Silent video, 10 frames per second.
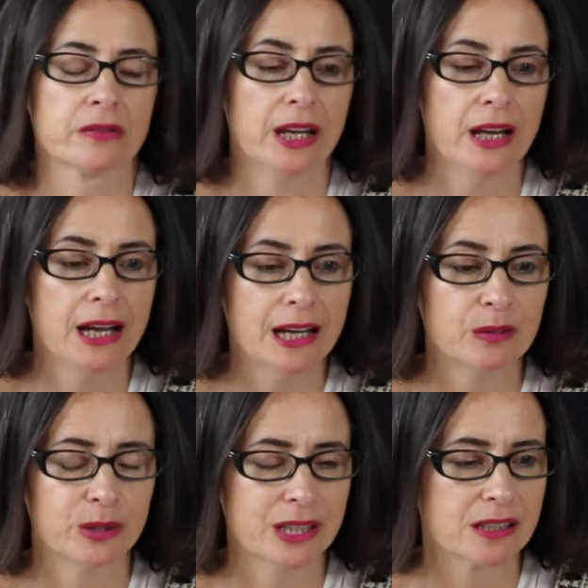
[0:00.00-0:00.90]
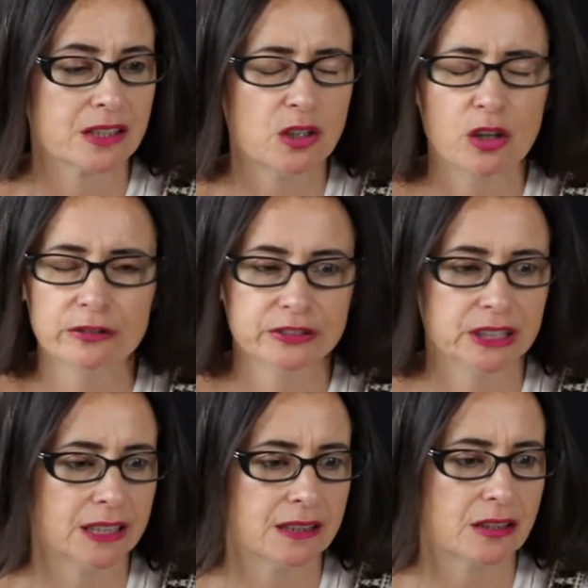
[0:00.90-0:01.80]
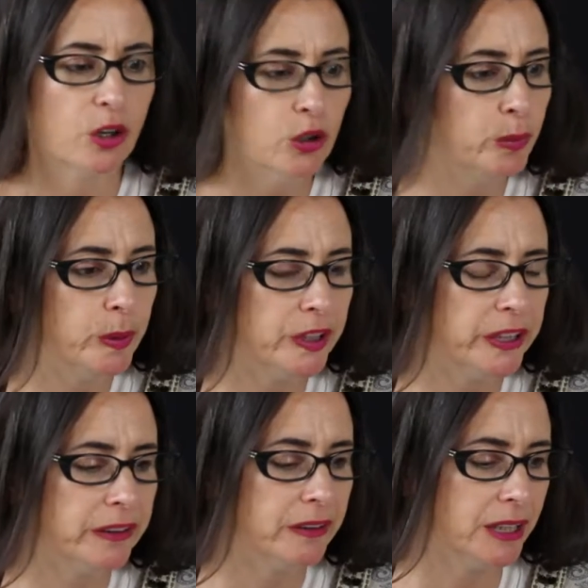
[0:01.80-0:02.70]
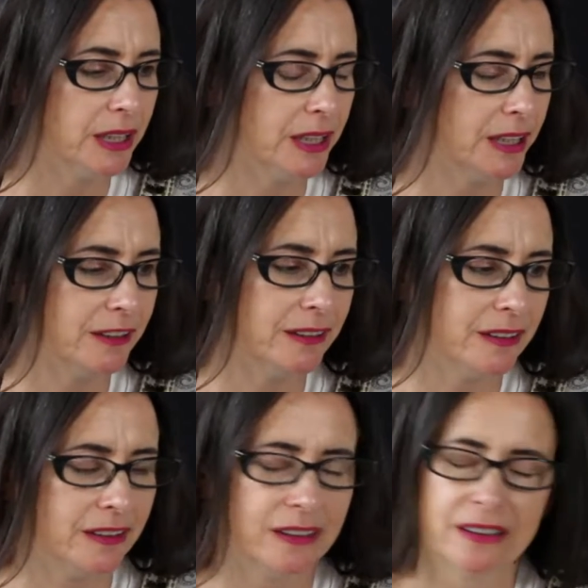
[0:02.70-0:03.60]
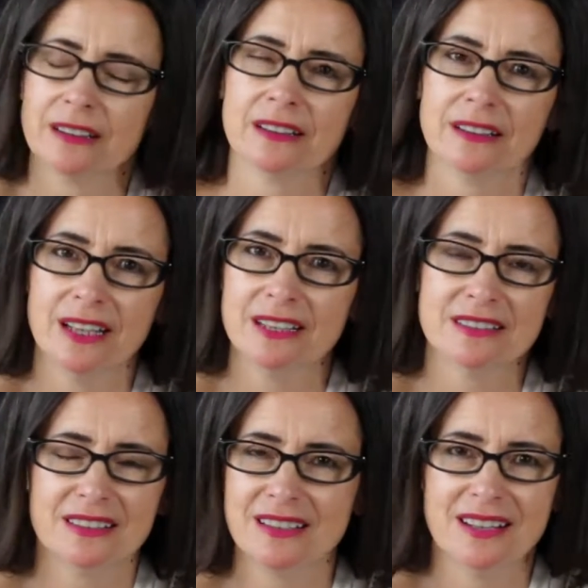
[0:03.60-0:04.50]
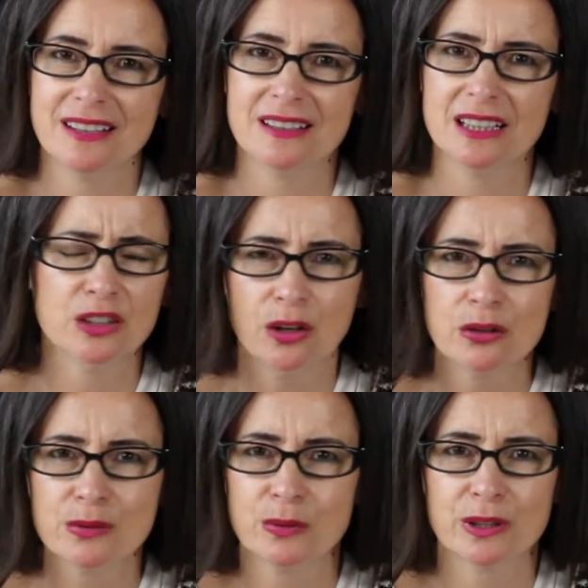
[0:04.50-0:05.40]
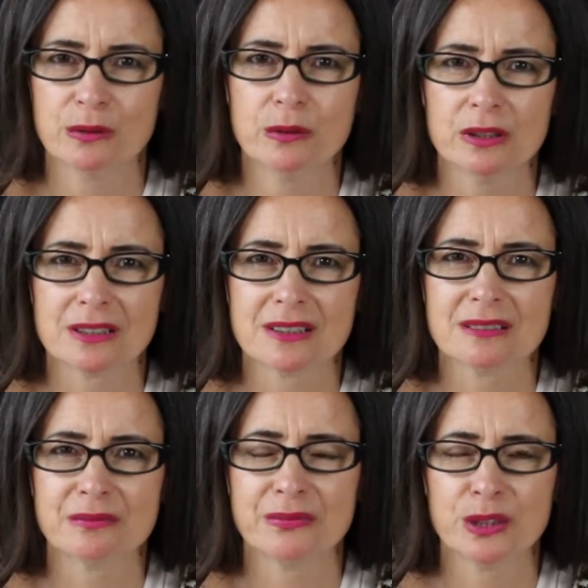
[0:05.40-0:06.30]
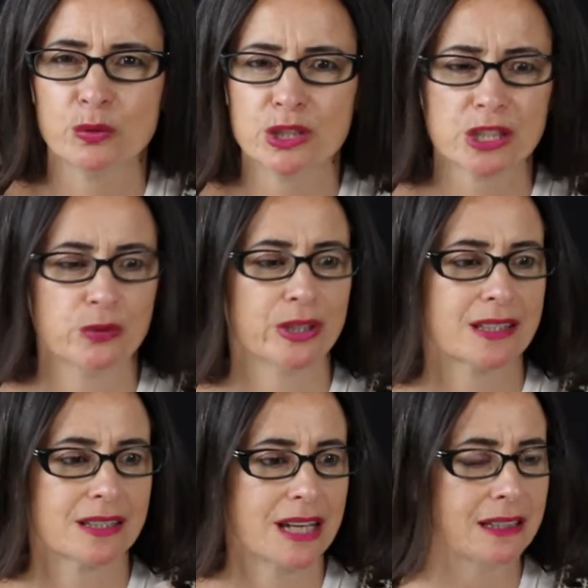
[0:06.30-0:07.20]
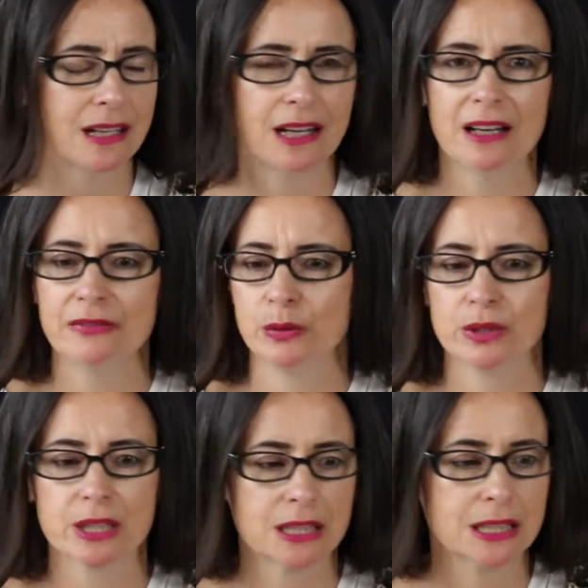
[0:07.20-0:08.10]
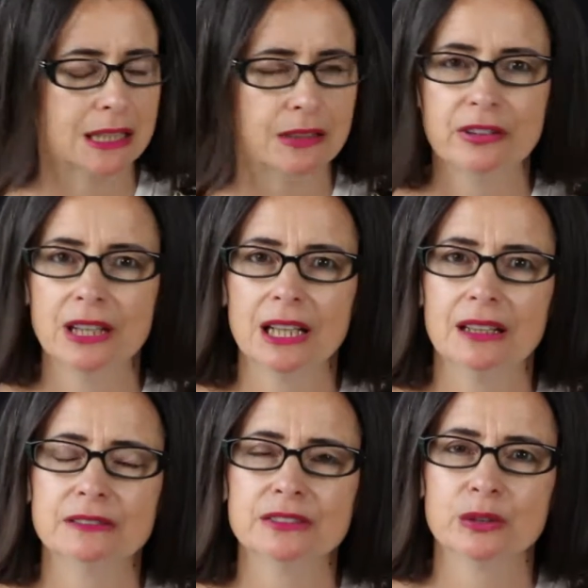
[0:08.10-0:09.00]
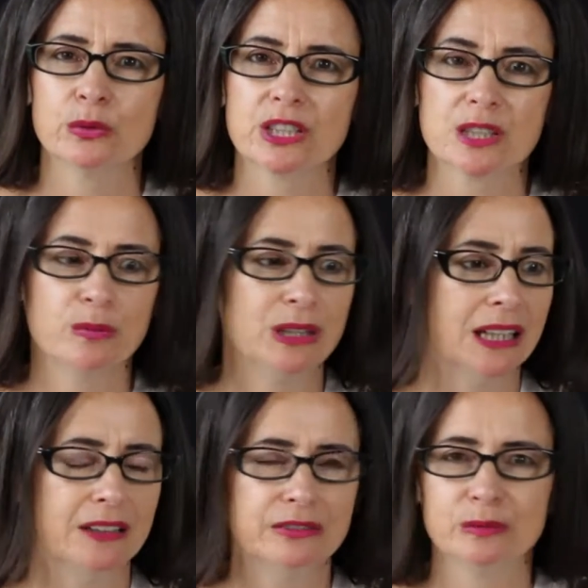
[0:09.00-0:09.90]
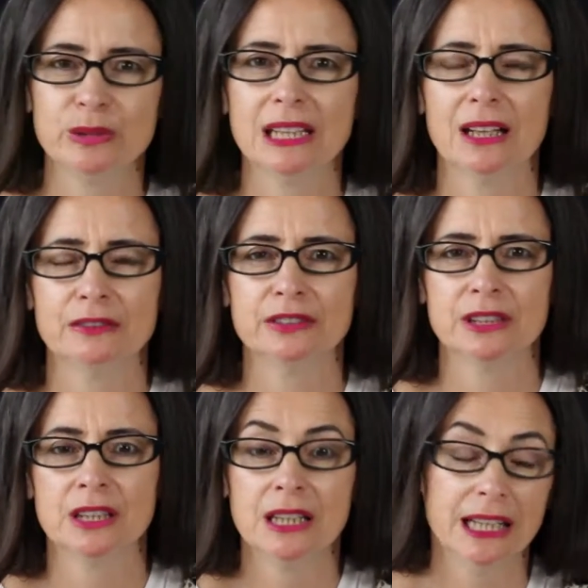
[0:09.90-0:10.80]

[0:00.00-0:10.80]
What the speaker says: The heart, when it's soft and it's open and it knows what it wants. It wants to extend love. It wants to give love. It wants to be loved and be loved.